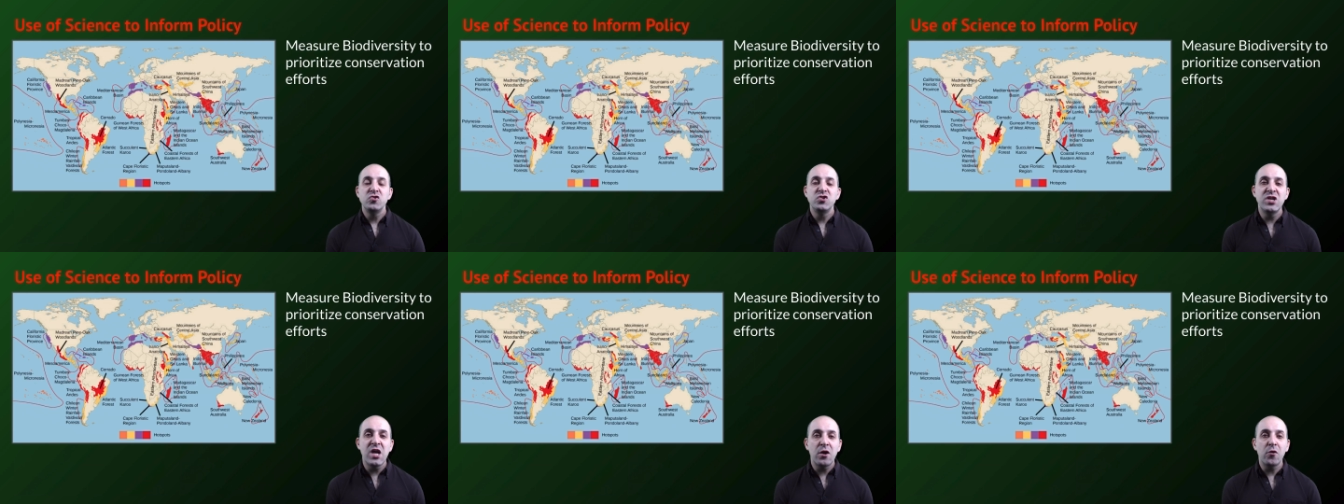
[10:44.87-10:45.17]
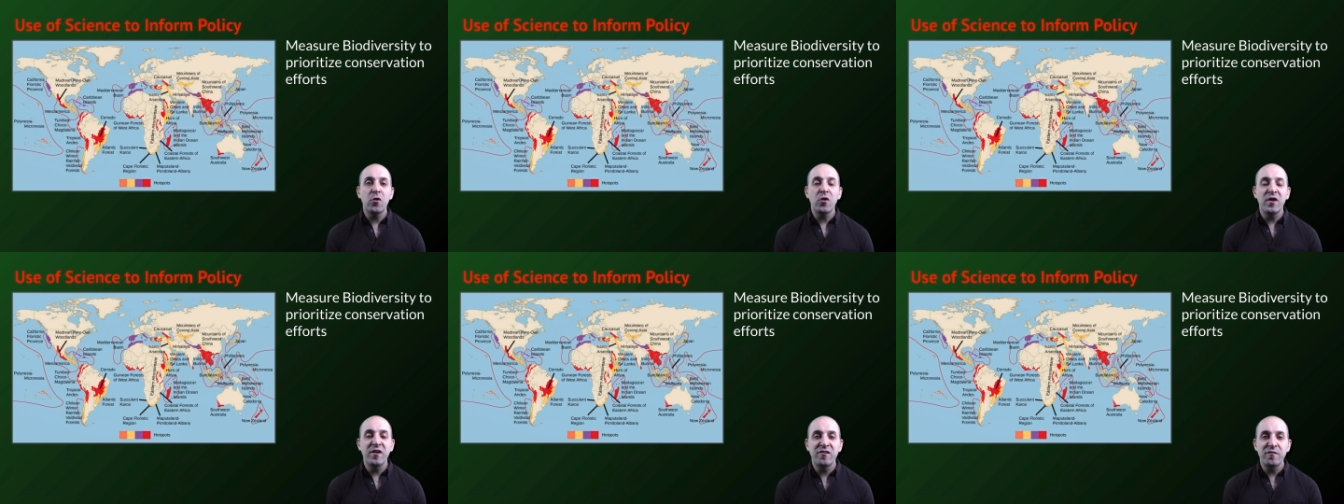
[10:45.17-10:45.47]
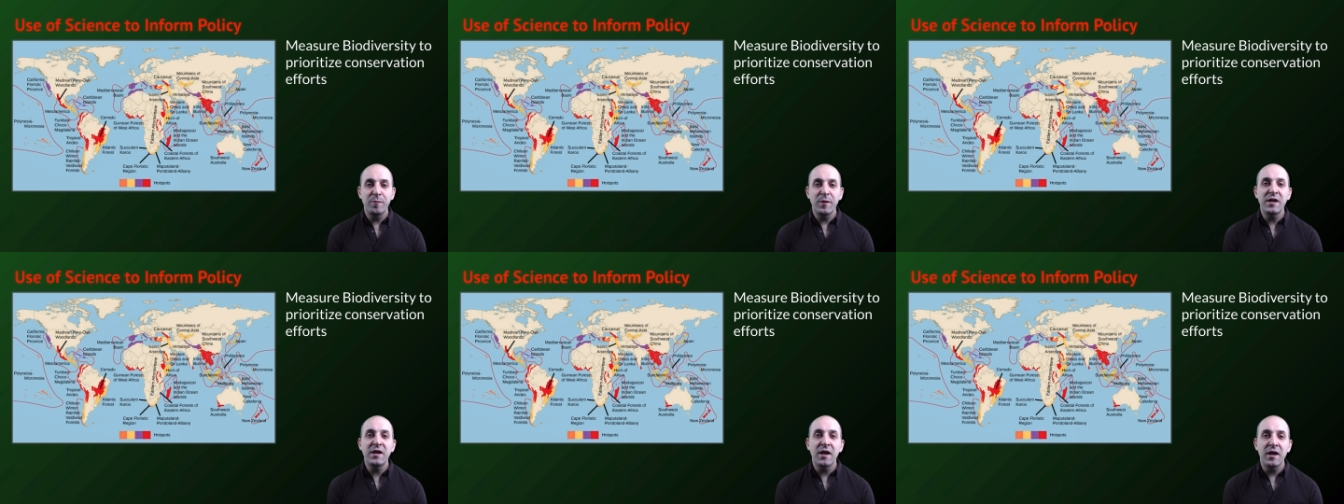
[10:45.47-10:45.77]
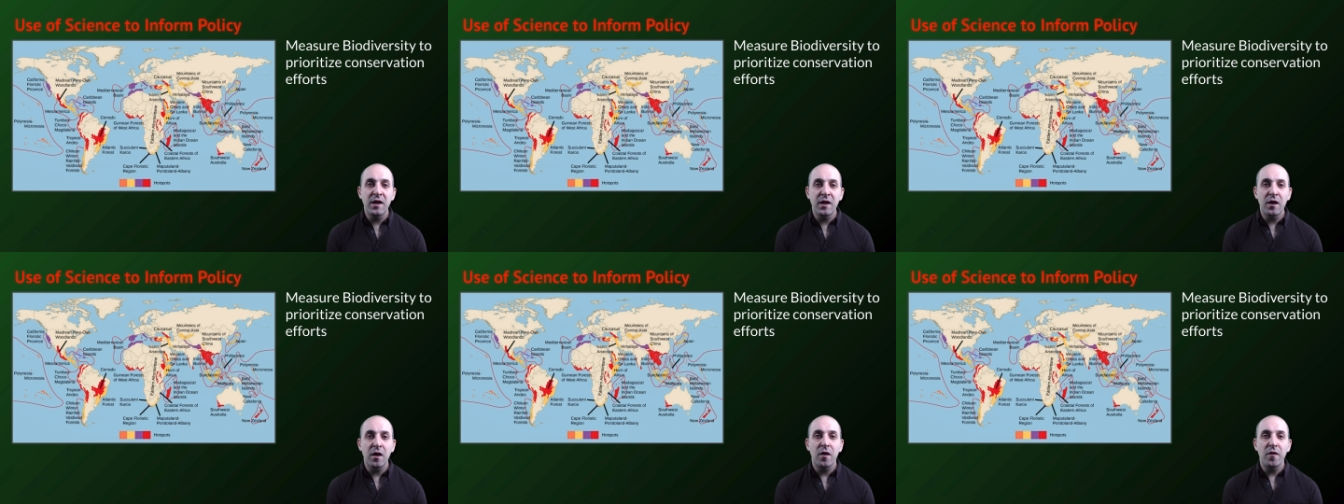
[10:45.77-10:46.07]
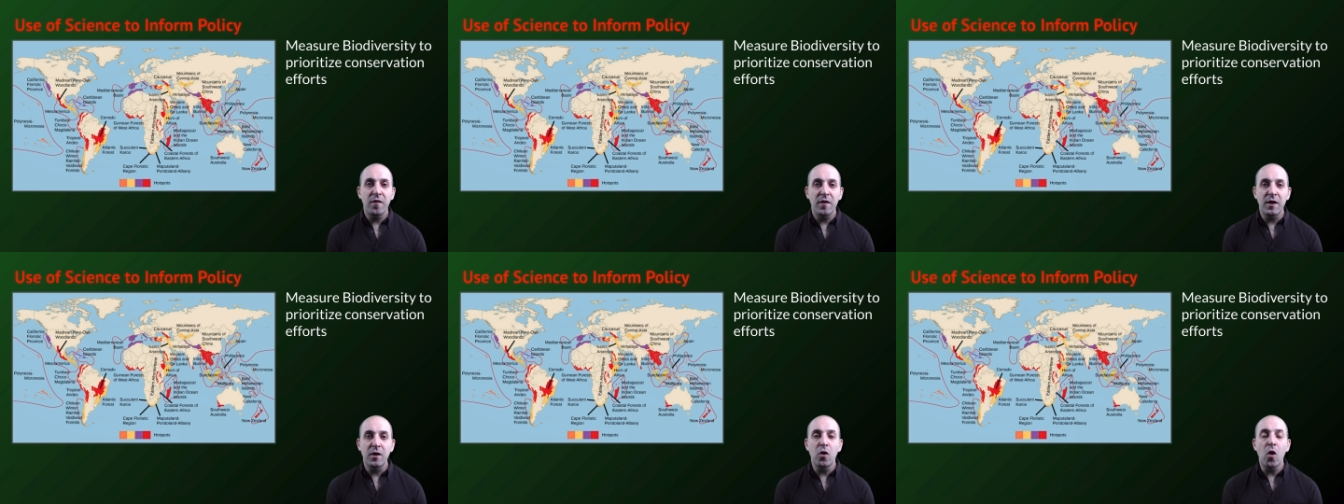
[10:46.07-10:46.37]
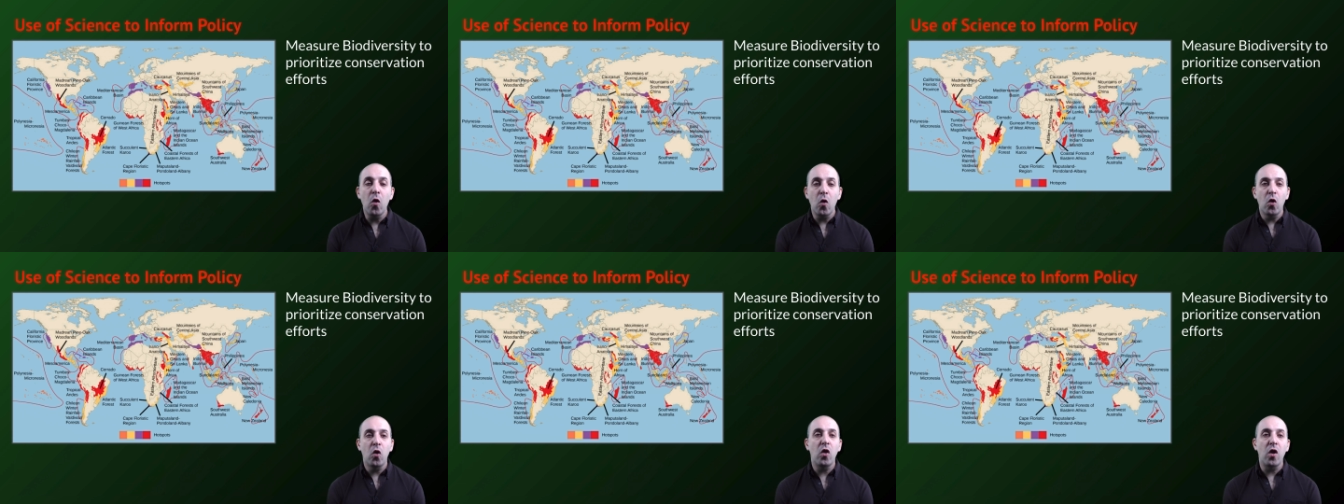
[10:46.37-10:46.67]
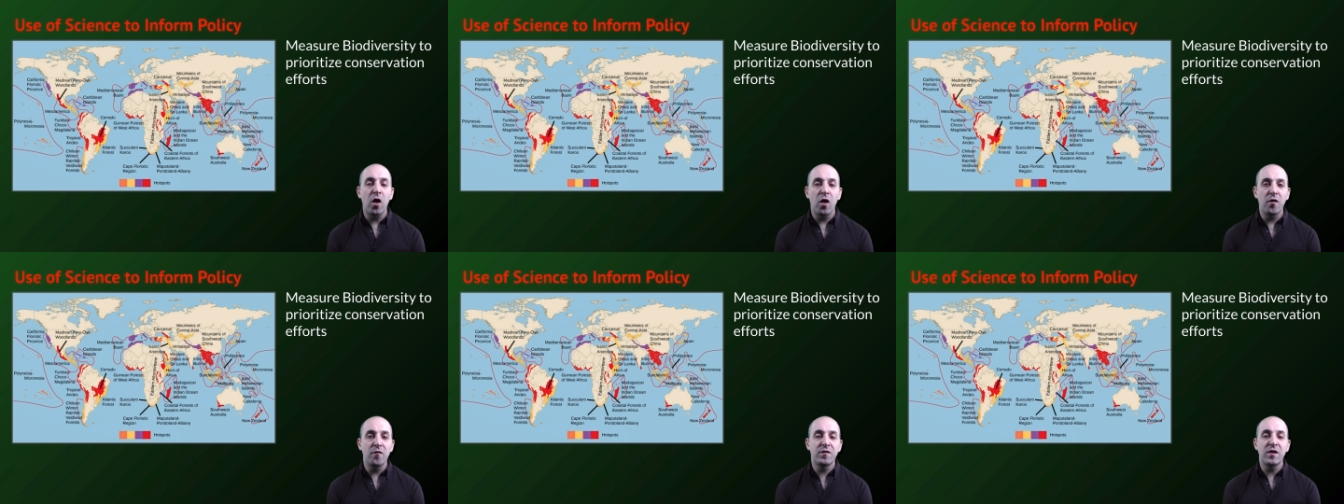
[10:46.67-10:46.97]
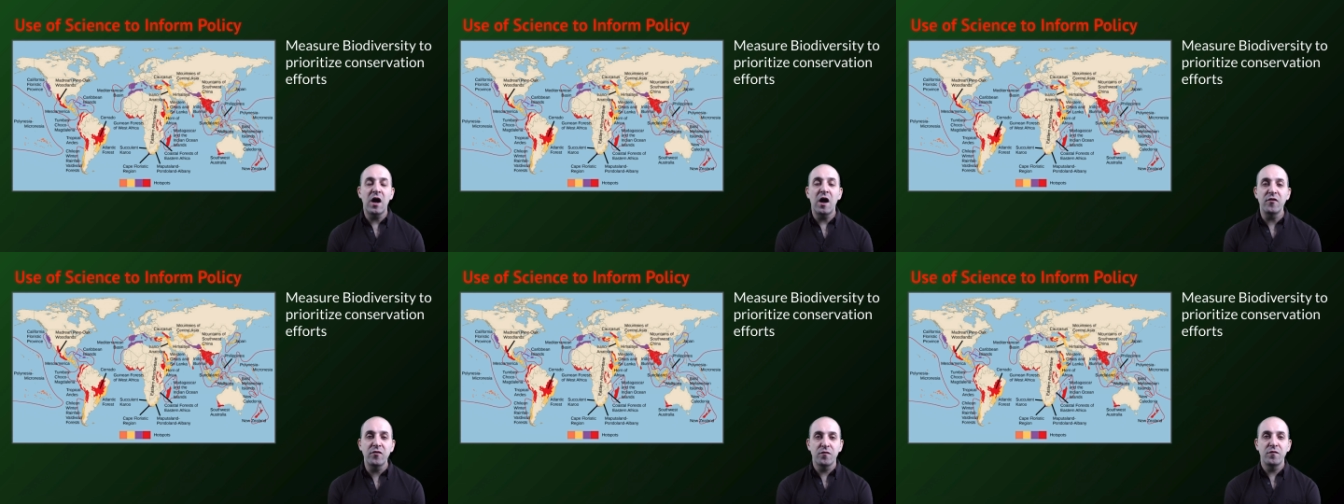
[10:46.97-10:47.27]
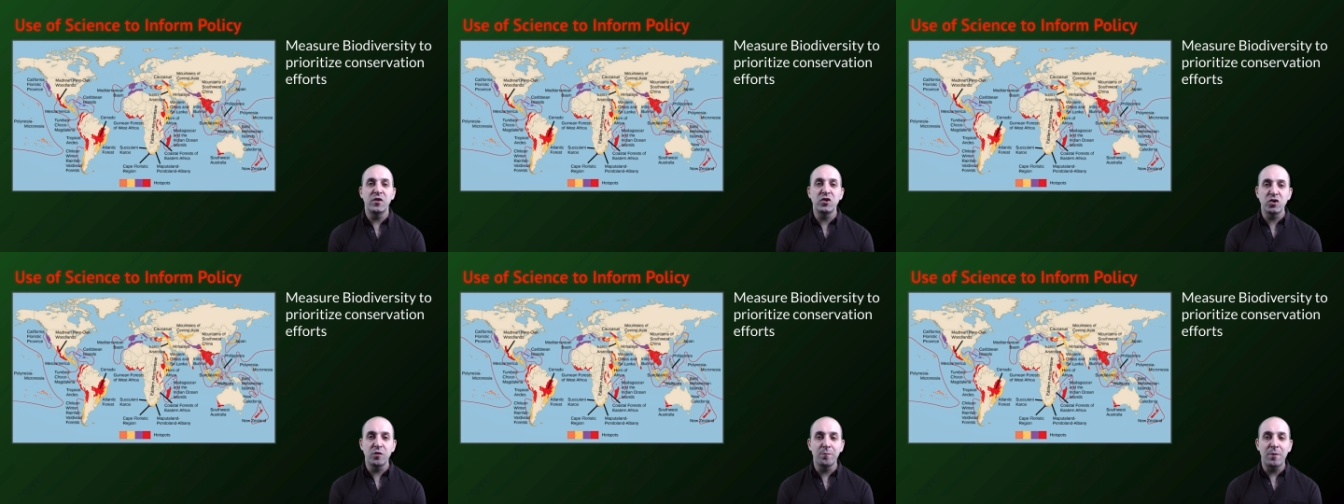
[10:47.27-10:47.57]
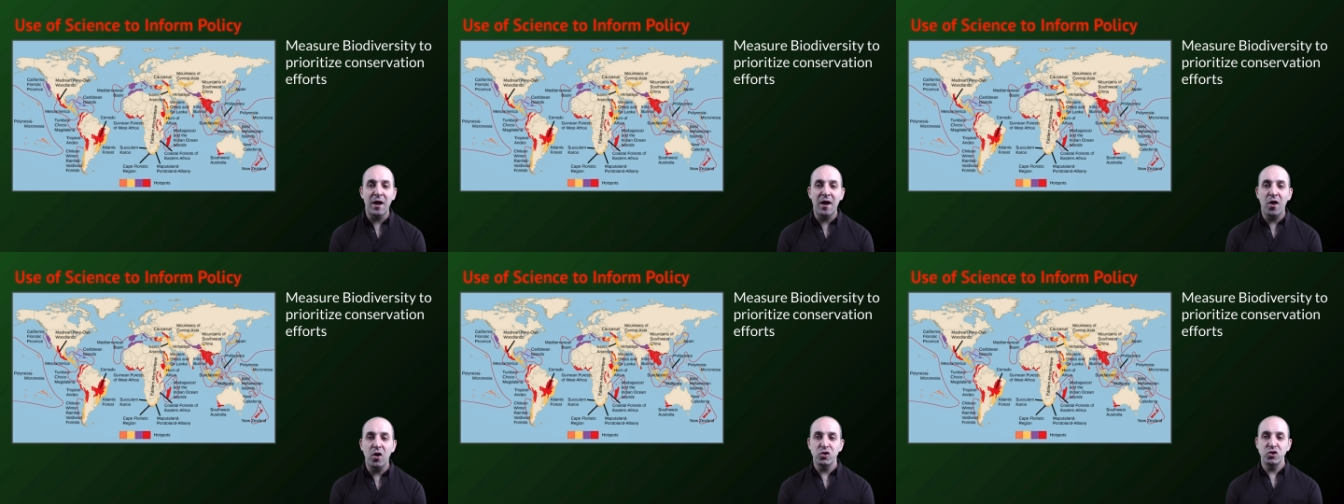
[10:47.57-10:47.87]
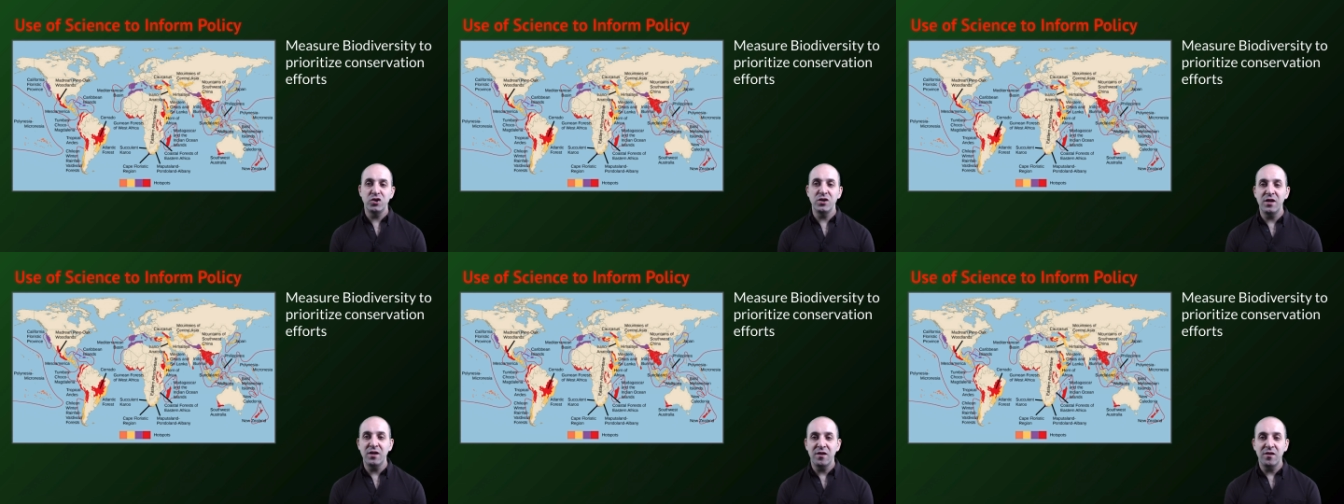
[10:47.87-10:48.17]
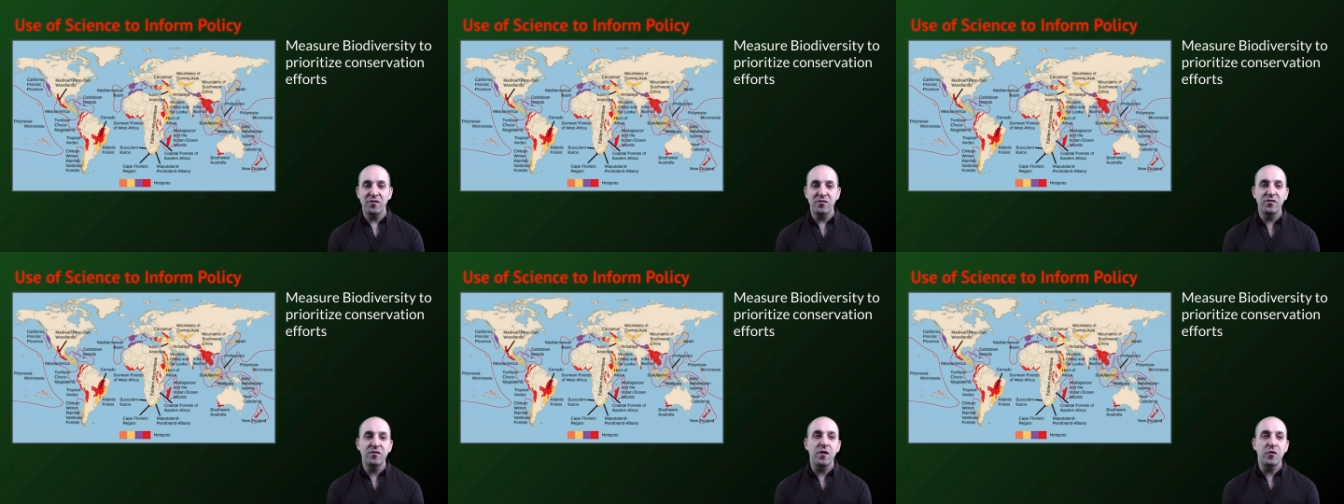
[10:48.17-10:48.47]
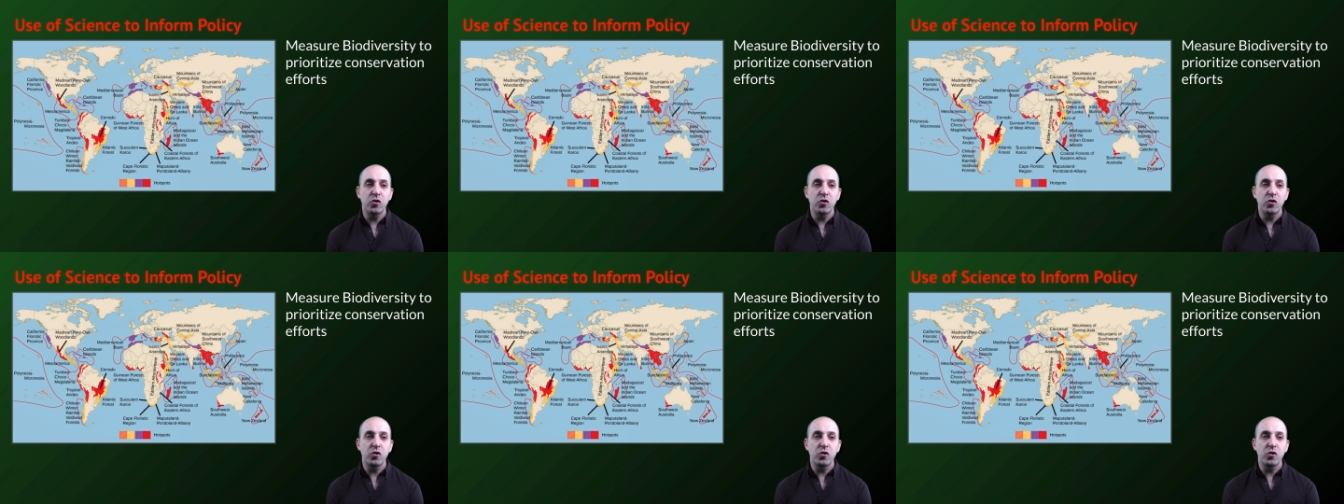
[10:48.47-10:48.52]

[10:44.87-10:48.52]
Generally speaking, the goal of conservation biology is